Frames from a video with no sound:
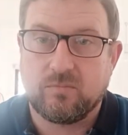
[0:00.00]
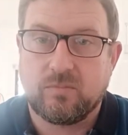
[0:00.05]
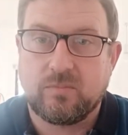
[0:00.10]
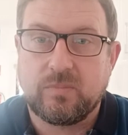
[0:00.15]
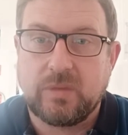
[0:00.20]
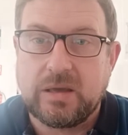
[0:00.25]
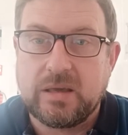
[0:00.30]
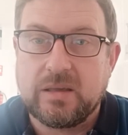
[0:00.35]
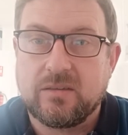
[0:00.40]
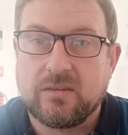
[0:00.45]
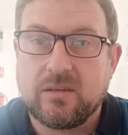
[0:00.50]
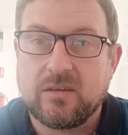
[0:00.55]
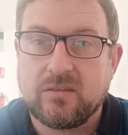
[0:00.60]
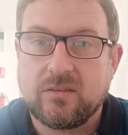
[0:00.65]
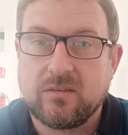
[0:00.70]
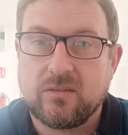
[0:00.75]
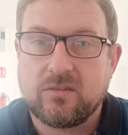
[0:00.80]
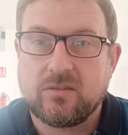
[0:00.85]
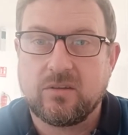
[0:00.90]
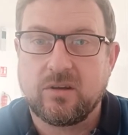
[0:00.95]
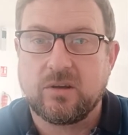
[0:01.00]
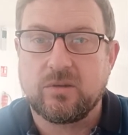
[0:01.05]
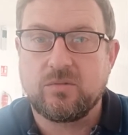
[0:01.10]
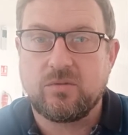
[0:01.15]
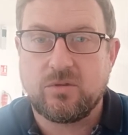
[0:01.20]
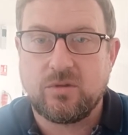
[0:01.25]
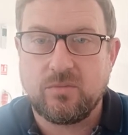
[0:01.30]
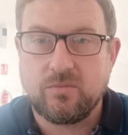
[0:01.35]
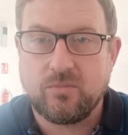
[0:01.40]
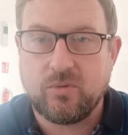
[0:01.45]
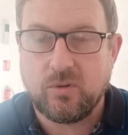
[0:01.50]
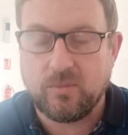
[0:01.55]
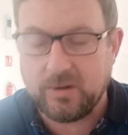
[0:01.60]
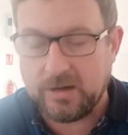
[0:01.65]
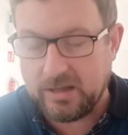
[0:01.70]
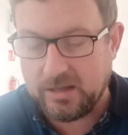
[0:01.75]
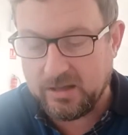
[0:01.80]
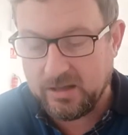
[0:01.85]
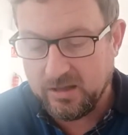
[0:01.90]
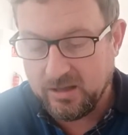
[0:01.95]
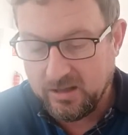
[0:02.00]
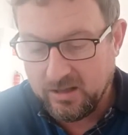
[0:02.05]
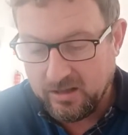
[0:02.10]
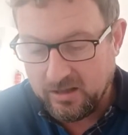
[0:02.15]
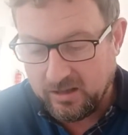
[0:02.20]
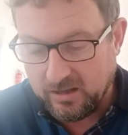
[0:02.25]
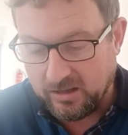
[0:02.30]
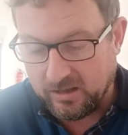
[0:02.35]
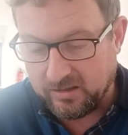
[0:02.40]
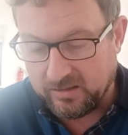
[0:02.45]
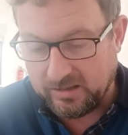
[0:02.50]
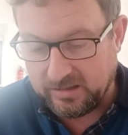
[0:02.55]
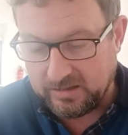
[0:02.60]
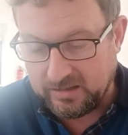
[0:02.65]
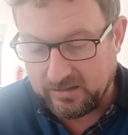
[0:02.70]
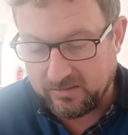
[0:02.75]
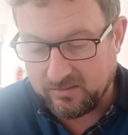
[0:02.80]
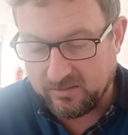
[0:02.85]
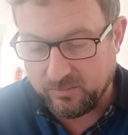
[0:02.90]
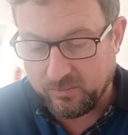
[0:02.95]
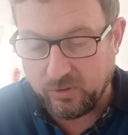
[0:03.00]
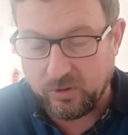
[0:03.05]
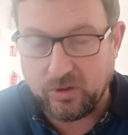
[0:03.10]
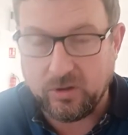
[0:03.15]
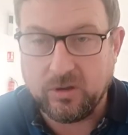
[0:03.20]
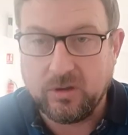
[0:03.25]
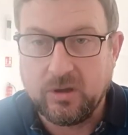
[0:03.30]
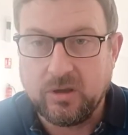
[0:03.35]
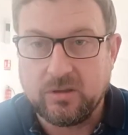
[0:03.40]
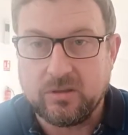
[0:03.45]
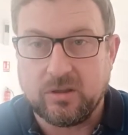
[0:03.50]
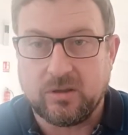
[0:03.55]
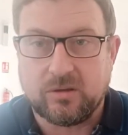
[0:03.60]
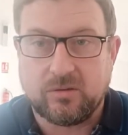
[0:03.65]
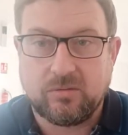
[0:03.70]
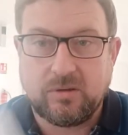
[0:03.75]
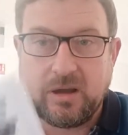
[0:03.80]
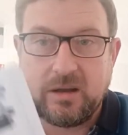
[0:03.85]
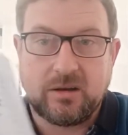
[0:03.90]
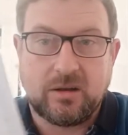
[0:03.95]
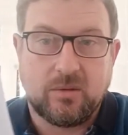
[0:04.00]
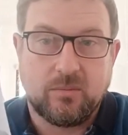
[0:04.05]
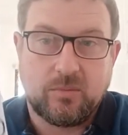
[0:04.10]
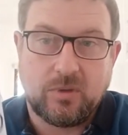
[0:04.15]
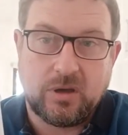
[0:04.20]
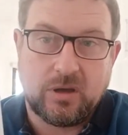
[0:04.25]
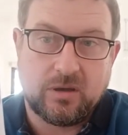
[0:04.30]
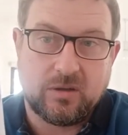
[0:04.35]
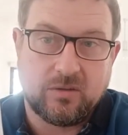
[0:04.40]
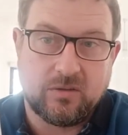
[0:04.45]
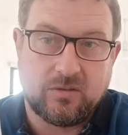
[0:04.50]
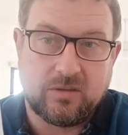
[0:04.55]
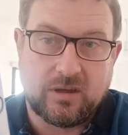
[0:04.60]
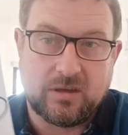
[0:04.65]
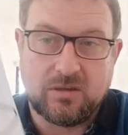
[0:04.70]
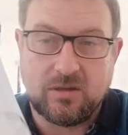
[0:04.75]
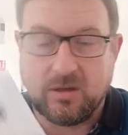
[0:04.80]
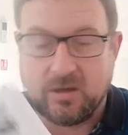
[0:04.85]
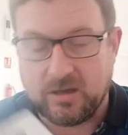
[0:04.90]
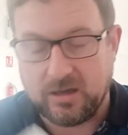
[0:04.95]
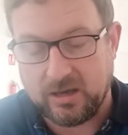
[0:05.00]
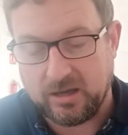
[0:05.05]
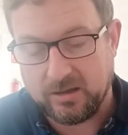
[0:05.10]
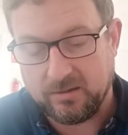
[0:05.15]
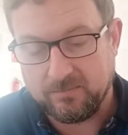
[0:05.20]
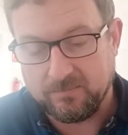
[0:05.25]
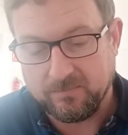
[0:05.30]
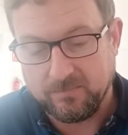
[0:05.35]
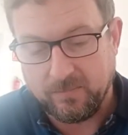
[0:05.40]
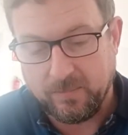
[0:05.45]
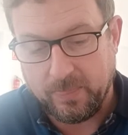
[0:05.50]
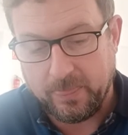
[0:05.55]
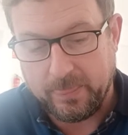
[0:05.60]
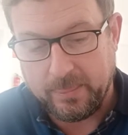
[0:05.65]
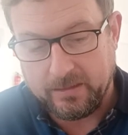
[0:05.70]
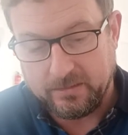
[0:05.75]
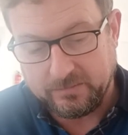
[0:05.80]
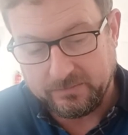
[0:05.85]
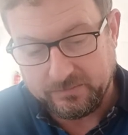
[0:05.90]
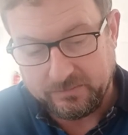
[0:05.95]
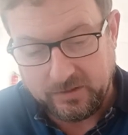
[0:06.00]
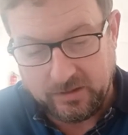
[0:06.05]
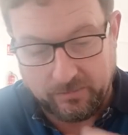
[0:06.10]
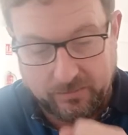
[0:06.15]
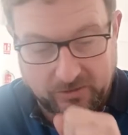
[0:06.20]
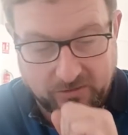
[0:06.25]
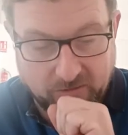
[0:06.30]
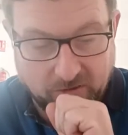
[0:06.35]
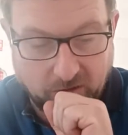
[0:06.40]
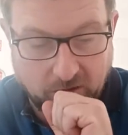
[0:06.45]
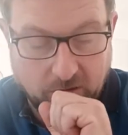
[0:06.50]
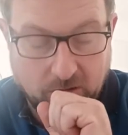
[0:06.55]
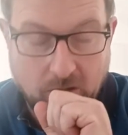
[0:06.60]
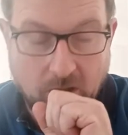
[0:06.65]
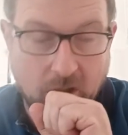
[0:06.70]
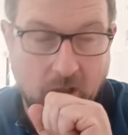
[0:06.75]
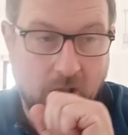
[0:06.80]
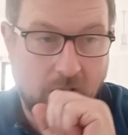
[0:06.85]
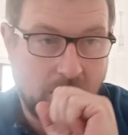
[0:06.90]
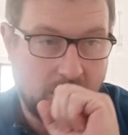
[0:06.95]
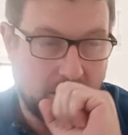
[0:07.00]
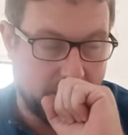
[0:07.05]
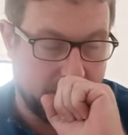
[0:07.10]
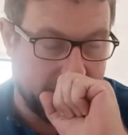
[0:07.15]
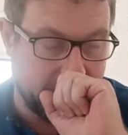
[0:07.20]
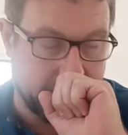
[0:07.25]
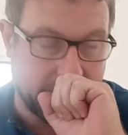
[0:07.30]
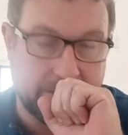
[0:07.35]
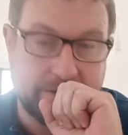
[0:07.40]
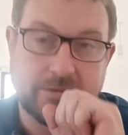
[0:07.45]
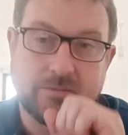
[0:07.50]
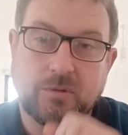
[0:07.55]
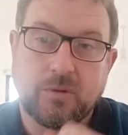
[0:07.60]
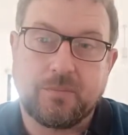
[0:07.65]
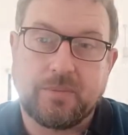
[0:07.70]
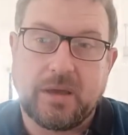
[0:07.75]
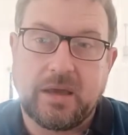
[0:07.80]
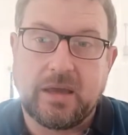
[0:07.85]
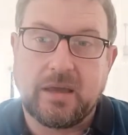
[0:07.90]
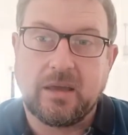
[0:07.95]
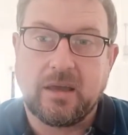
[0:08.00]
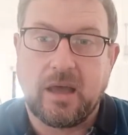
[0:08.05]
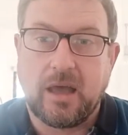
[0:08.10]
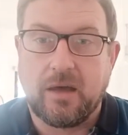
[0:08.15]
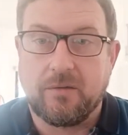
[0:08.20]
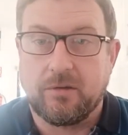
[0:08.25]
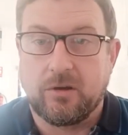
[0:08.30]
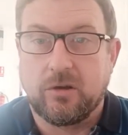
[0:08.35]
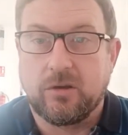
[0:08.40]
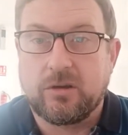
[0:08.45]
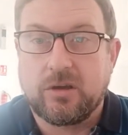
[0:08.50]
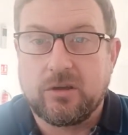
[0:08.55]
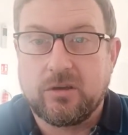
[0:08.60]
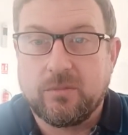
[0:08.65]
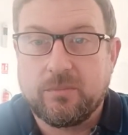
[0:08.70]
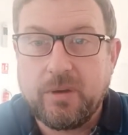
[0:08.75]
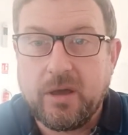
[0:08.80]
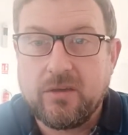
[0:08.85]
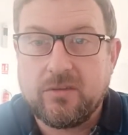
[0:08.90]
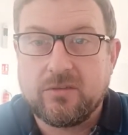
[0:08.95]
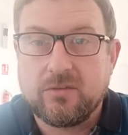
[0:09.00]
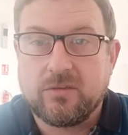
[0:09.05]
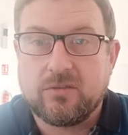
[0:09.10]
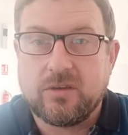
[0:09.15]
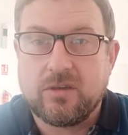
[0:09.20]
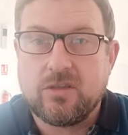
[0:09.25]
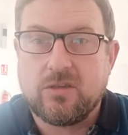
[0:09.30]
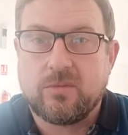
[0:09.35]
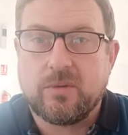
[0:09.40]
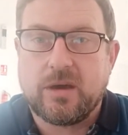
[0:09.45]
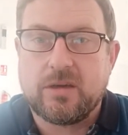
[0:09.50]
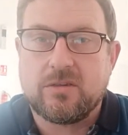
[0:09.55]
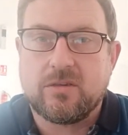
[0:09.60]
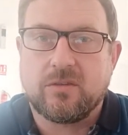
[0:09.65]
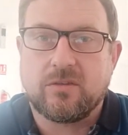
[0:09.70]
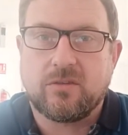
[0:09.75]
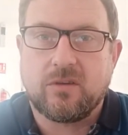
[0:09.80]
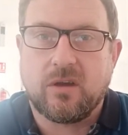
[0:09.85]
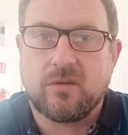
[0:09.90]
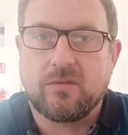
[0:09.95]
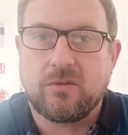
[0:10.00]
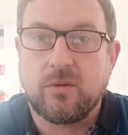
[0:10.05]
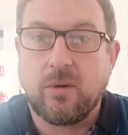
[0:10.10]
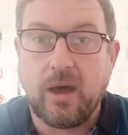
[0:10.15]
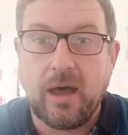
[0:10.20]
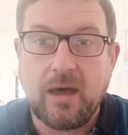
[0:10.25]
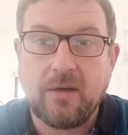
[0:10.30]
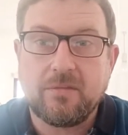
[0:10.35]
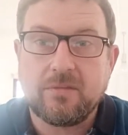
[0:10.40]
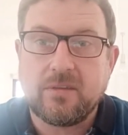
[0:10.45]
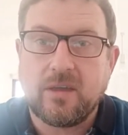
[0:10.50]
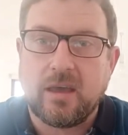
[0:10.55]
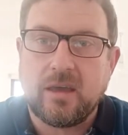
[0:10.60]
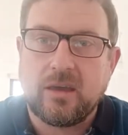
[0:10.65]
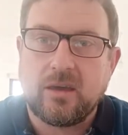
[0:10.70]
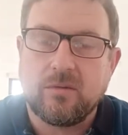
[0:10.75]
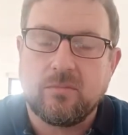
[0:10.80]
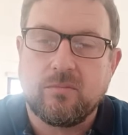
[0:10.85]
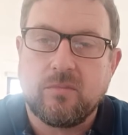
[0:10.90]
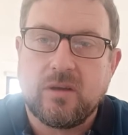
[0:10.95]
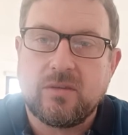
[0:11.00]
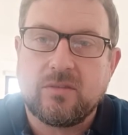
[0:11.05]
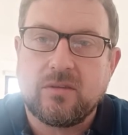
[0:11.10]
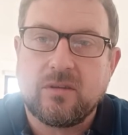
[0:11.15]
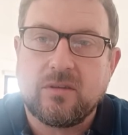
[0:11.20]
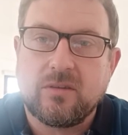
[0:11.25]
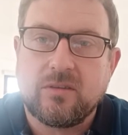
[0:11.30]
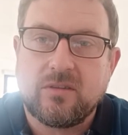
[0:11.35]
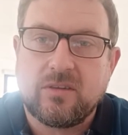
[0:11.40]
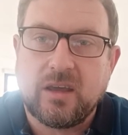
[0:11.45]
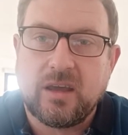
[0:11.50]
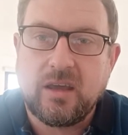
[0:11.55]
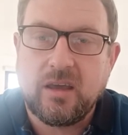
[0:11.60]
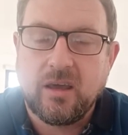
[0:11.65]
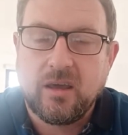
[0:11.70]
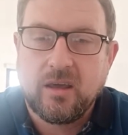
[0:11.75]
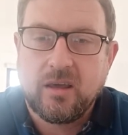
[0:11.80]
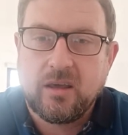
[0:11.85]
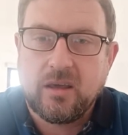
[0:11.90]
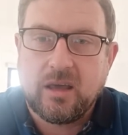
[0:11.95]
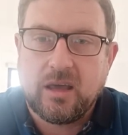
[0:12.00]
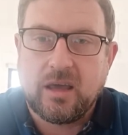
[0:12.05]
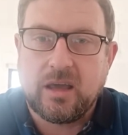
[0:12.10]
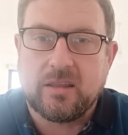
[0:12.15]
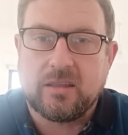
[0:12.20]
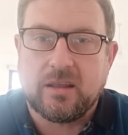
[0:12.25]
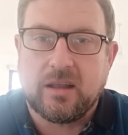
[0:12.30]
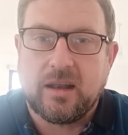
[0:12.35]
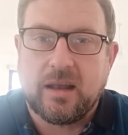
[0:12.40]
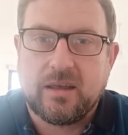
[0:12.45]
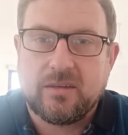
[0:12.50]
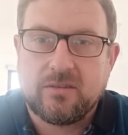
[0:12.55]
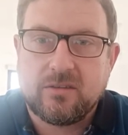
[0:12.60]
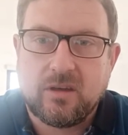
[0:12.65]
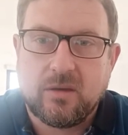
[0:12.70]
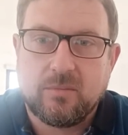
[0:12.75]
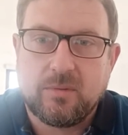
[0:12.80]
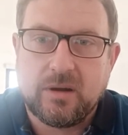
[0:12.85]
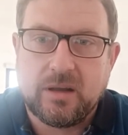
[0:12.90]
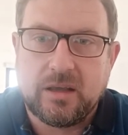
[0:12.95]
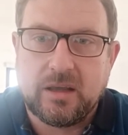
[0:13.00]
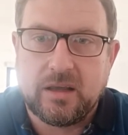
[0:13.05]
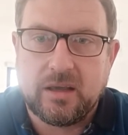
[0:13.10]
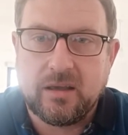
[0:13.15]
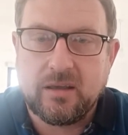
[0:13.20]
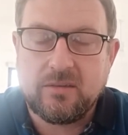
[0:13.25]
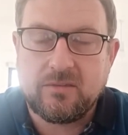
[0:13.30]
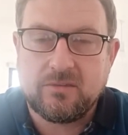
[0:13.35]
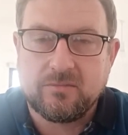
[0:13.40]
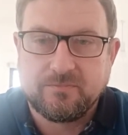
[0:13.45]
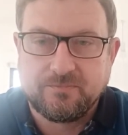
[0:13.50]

easiest solution probably. They need to put the correct number on Section K. Number two would be have a look at your personal situation. So if you have taken residency in the last couple of years,